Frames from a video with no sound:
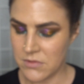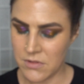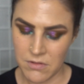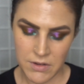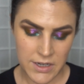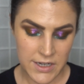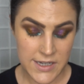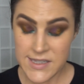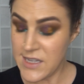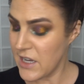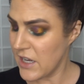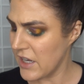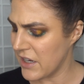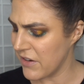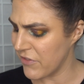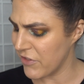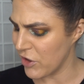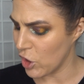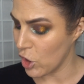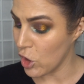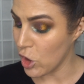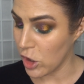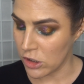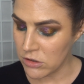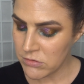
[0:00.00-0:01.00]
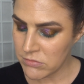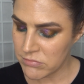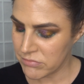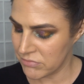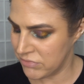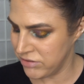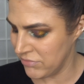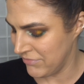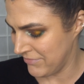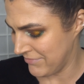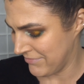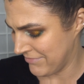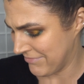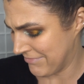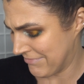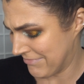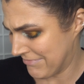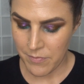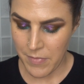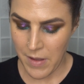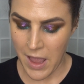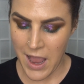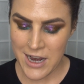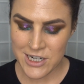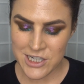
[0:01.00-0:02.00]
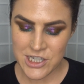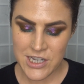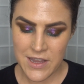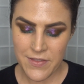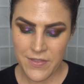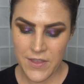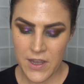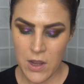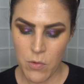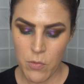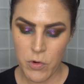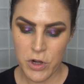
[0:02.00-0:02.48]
I guess I could give it a go. But actually I think I